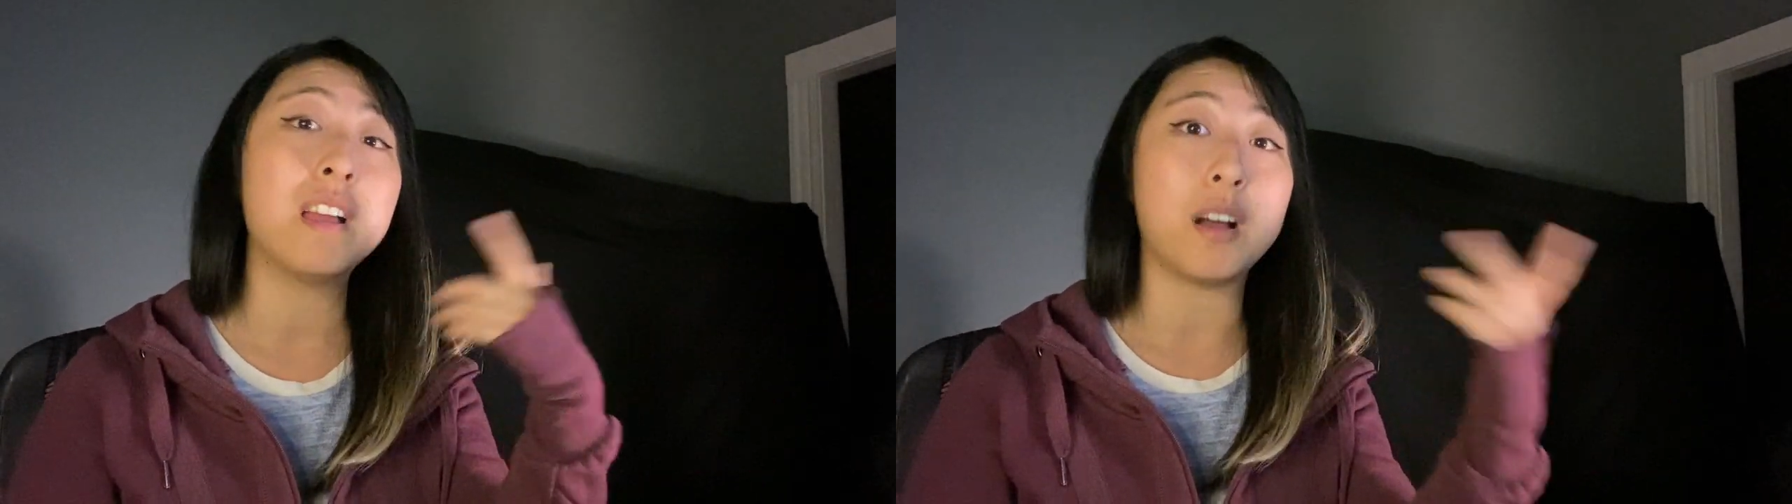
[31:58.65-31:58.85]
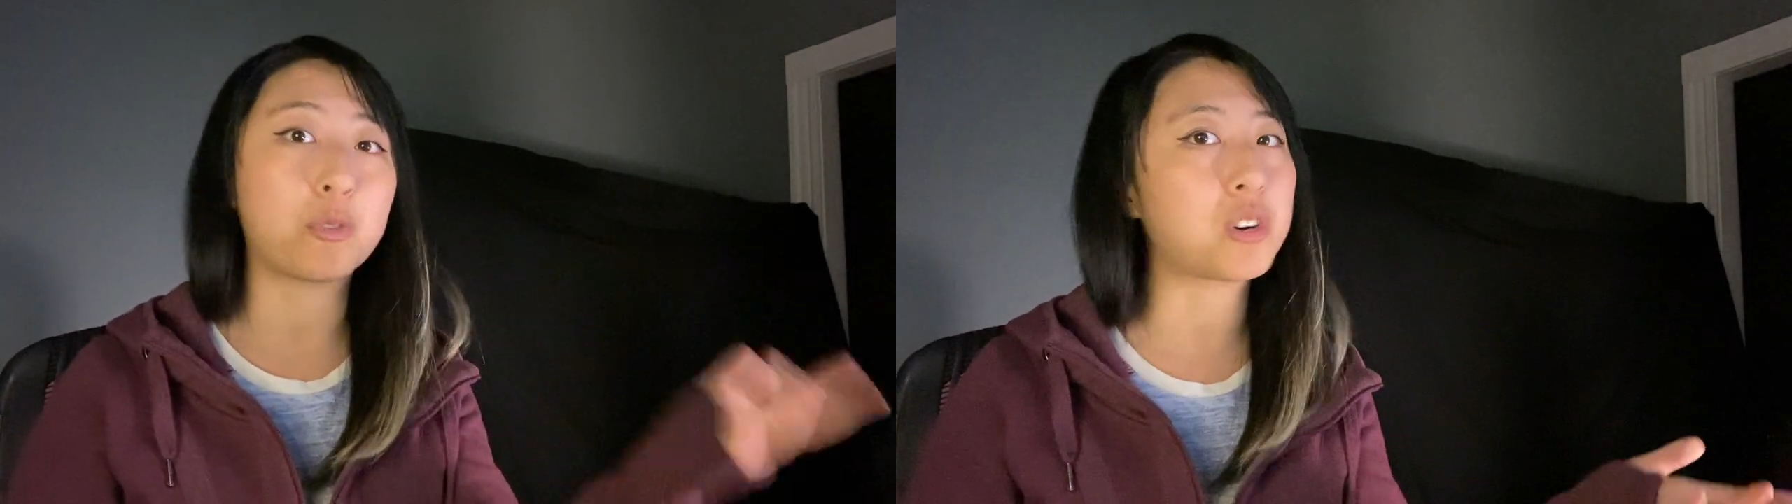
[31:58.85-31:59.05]

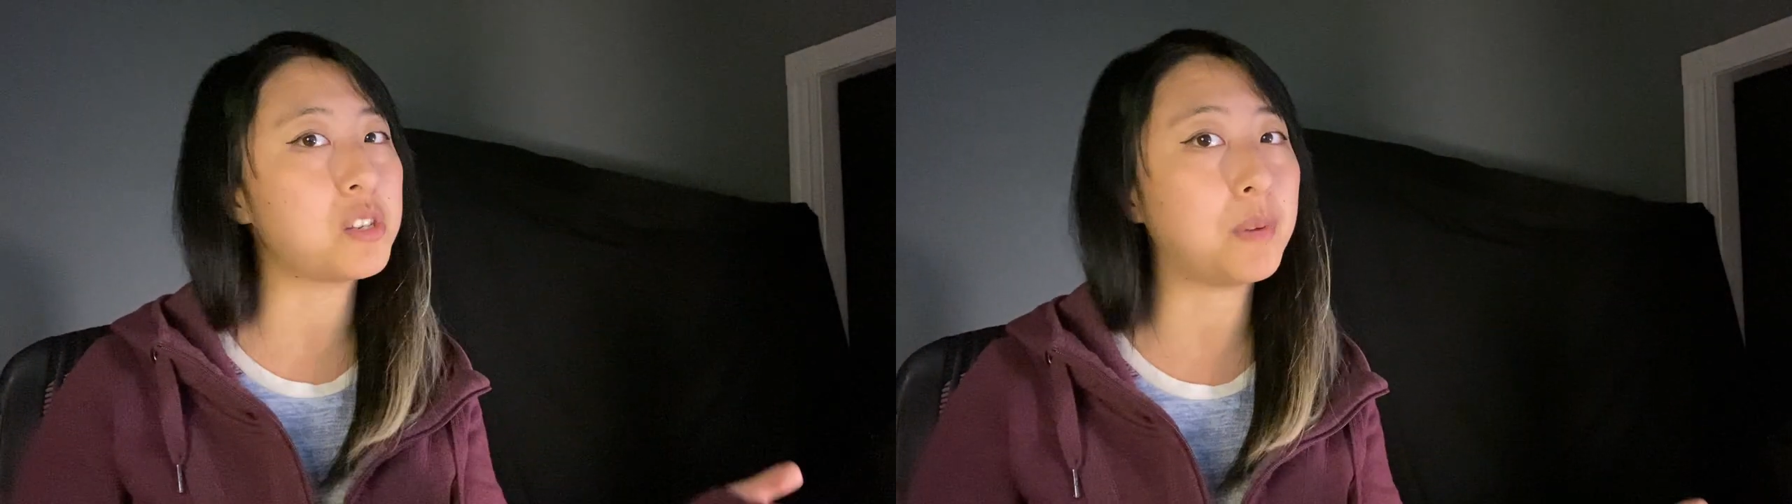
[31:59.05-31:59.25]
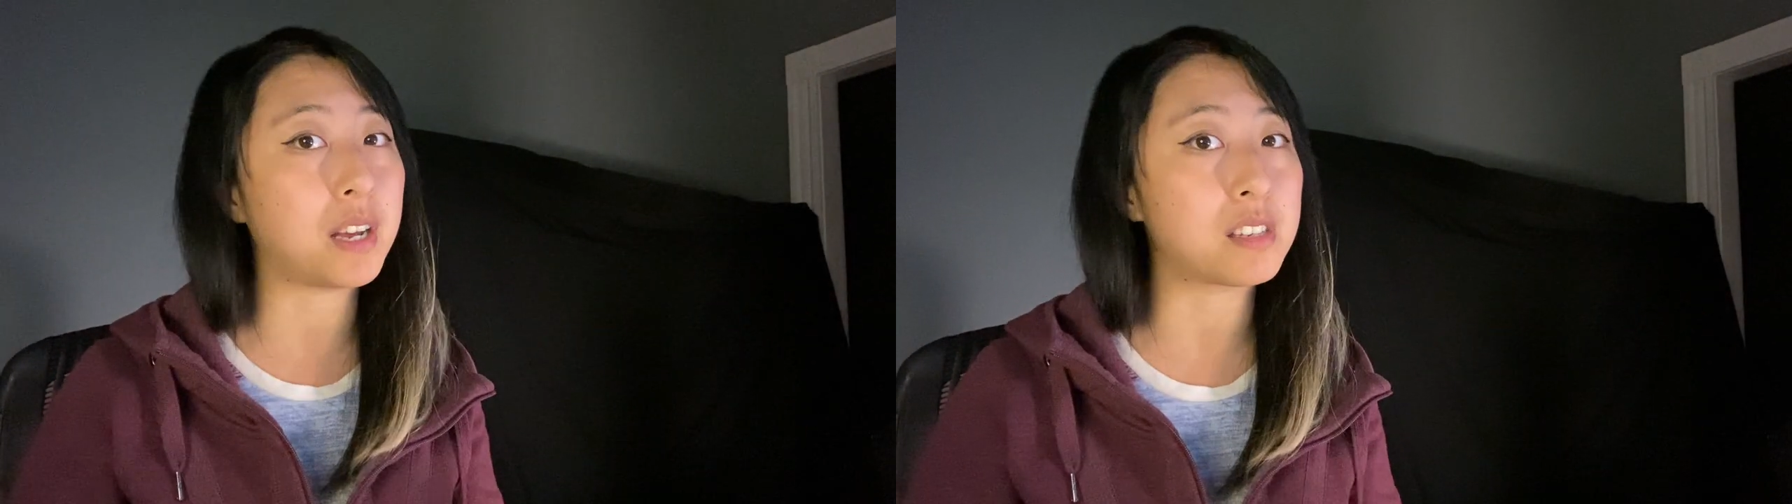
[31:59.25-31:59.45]
Of course,
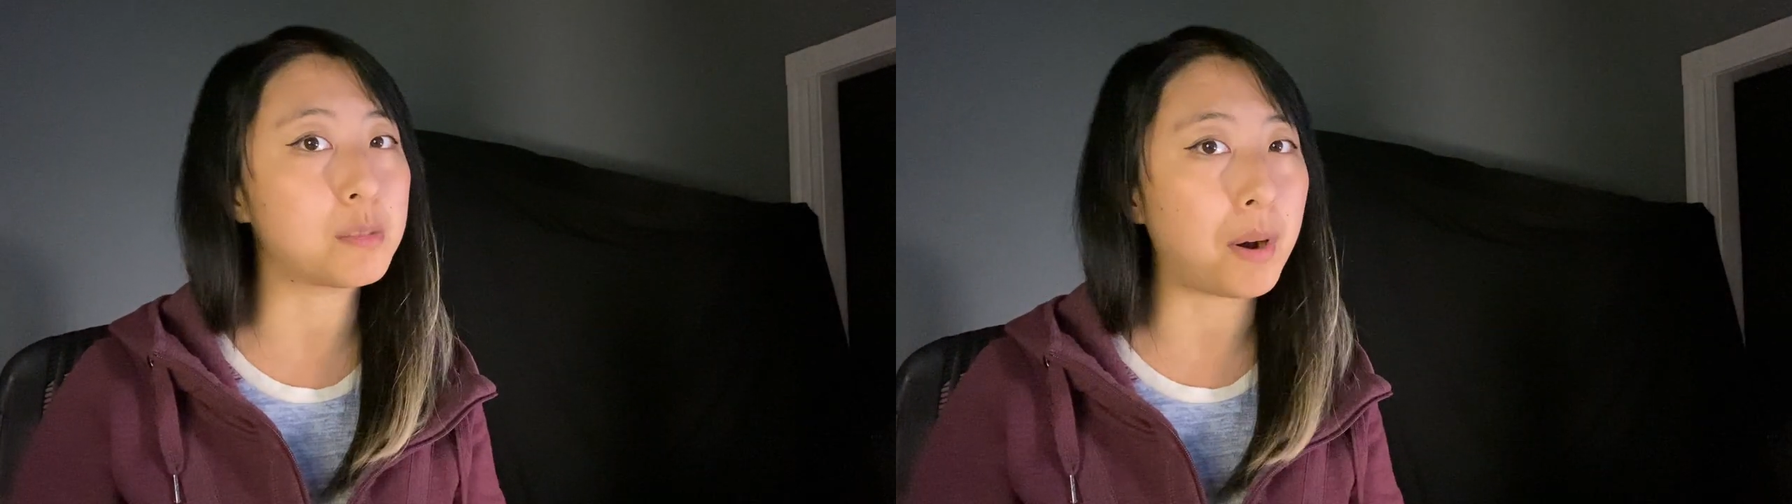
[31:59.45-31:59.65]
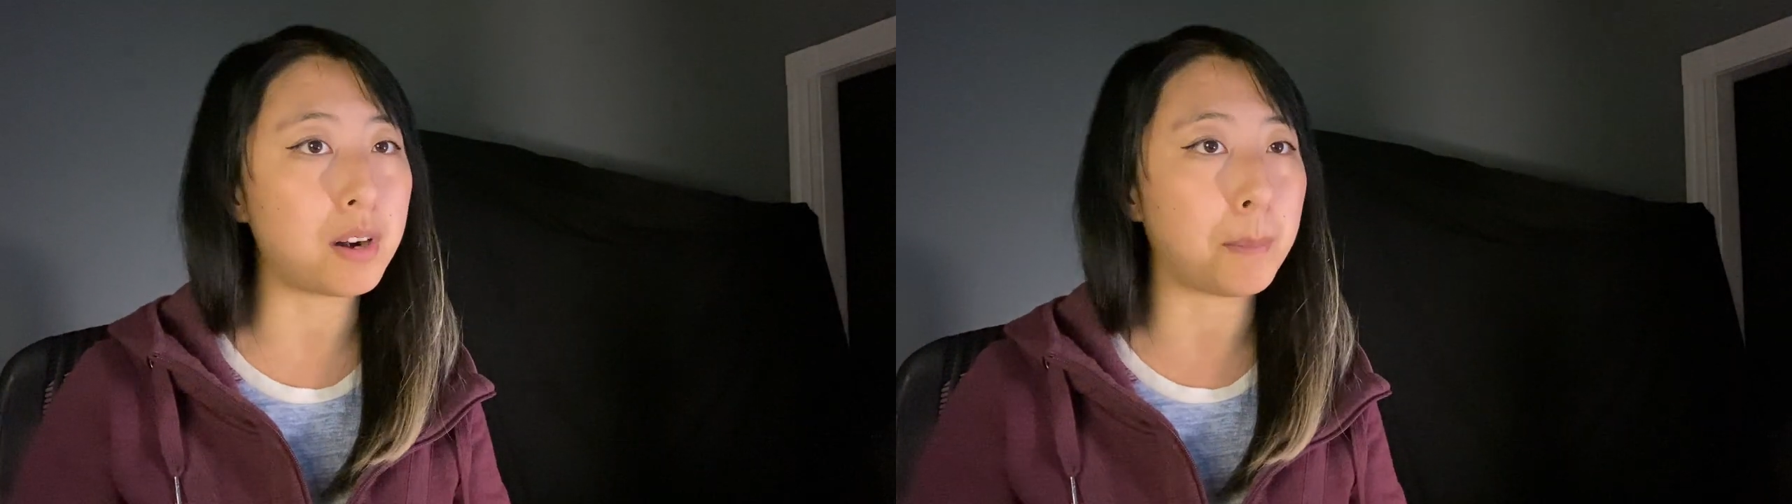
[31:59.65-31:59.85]
he would get smart